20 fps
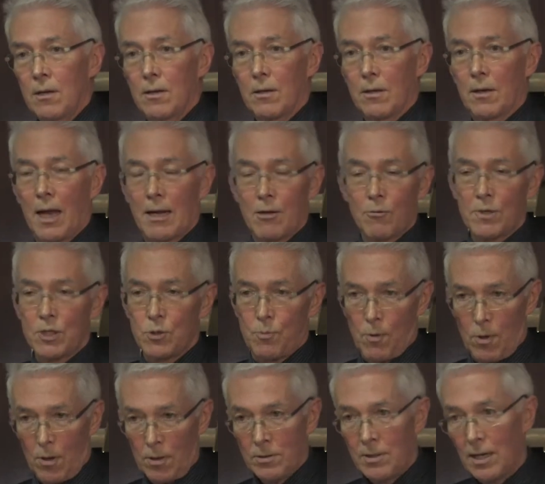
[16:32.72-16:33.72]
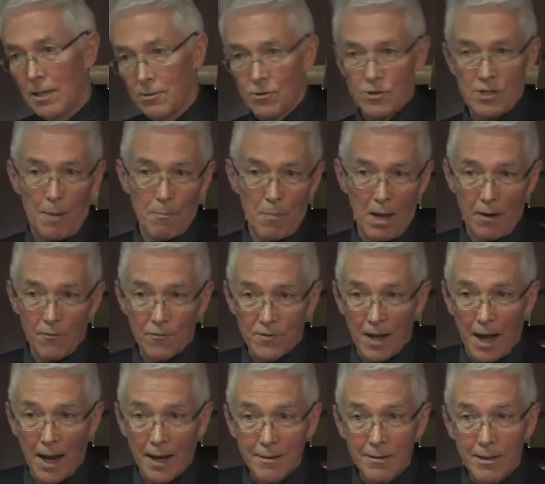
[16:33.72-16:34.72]
can respond, and some have
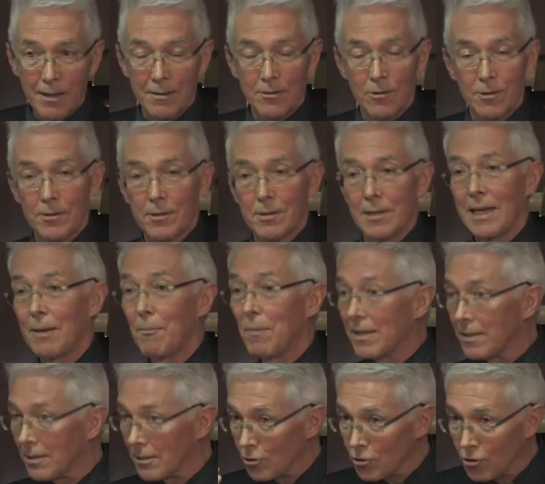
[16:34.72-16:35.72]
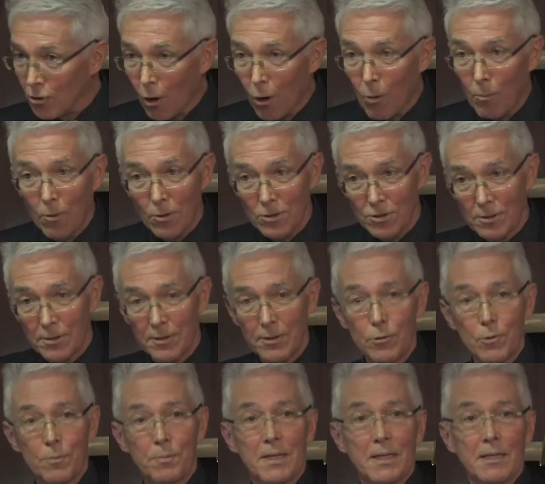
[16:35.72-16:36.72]
done, and on a limited scope also the
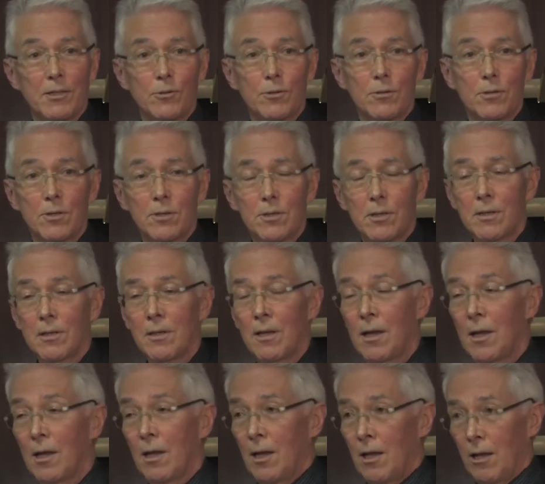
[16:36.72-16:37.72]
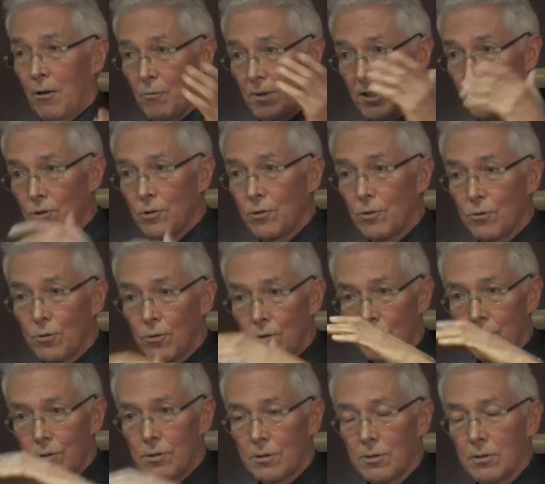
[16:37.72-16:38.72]
European Union
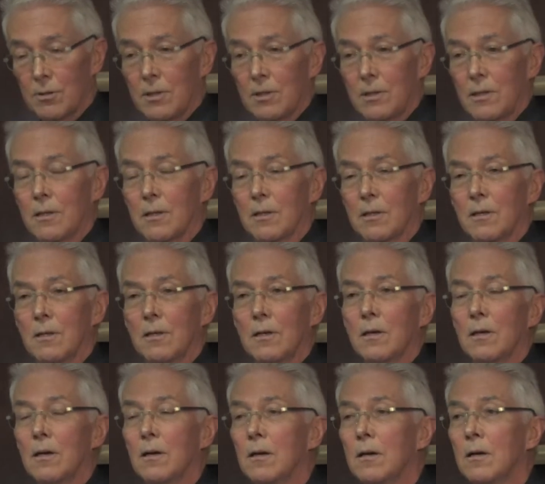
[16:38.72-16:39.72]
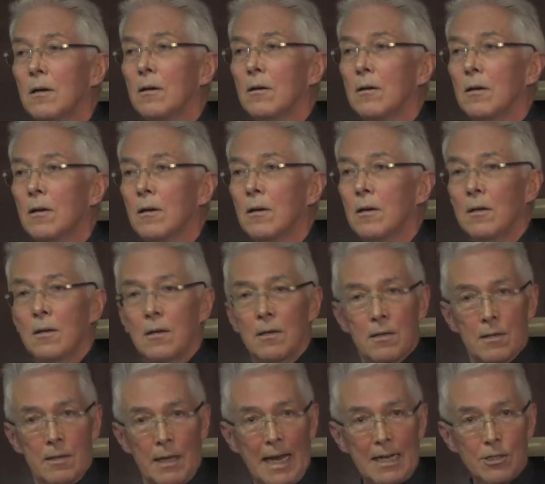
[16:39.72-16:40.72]
reduced the
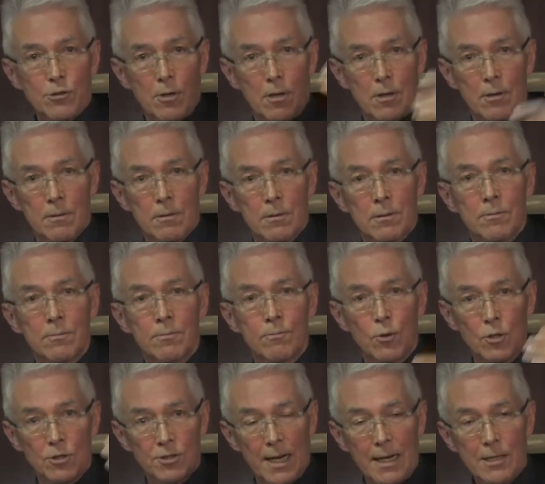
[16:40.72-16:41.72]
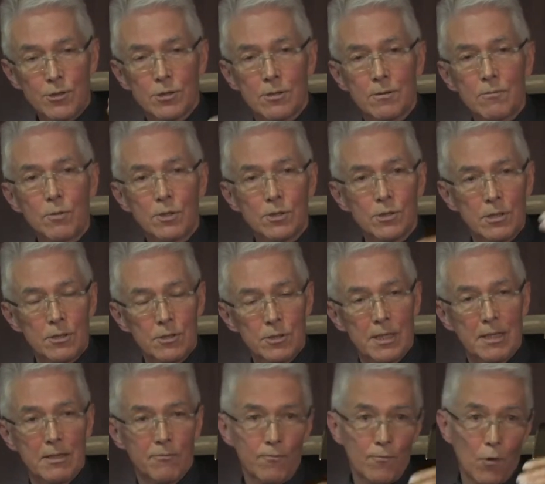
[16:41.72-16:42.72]
external protection, which is
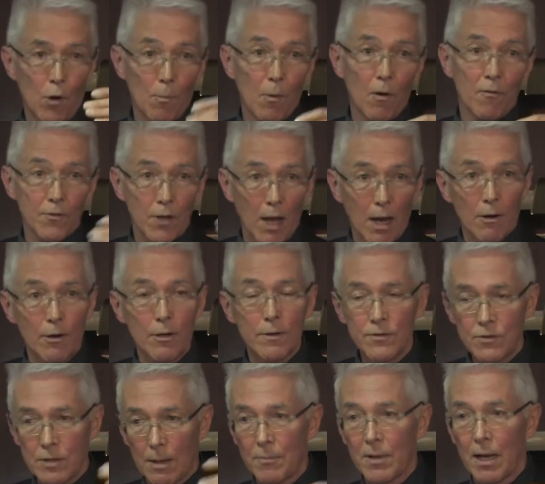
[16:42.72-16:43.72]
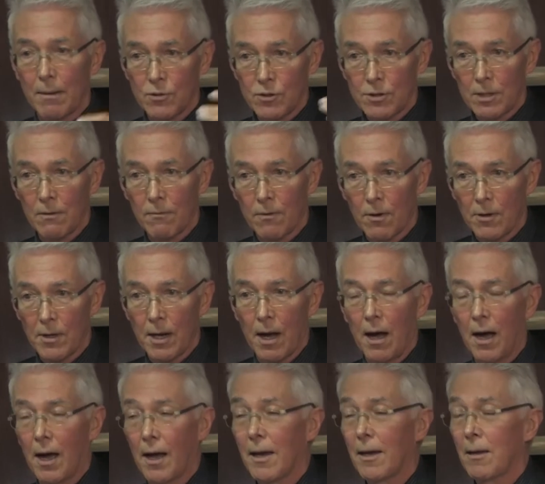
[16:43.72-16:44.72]
in form of tariffs, sometimes still very
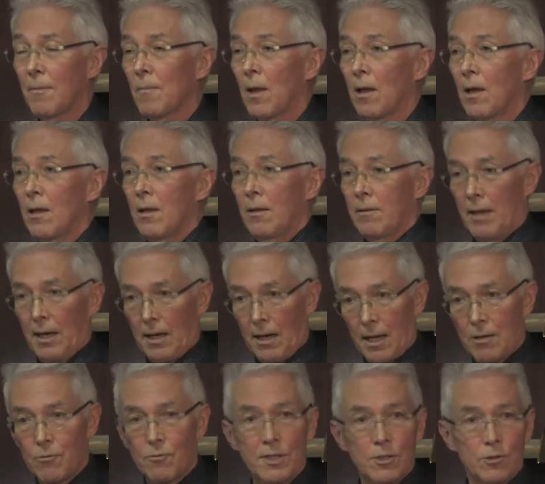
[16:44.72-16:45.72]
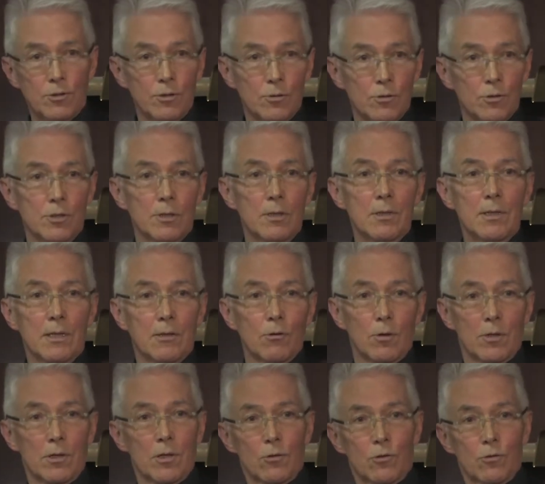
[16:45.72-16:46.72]
high. They can reduce it in
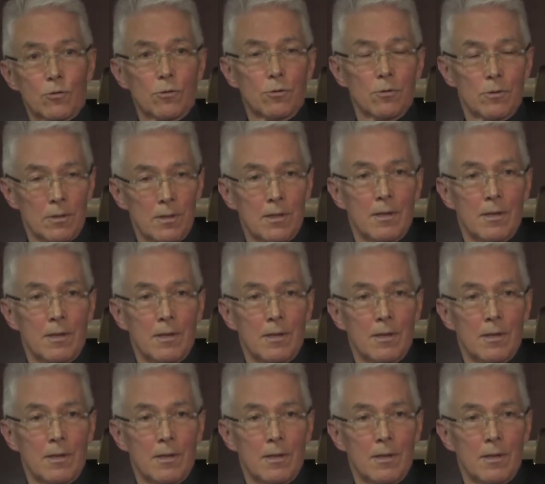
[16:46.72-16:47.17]
order to